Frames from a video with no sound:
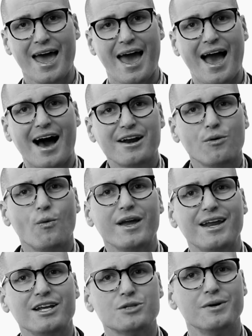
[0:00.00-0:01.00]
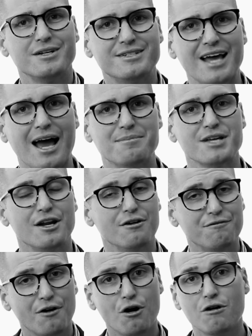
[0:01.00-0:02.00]
how do we need to adapt and
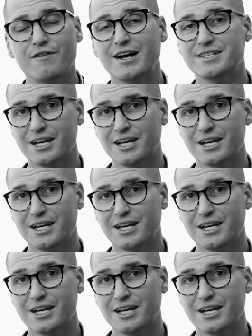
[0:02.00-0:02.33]
evolve as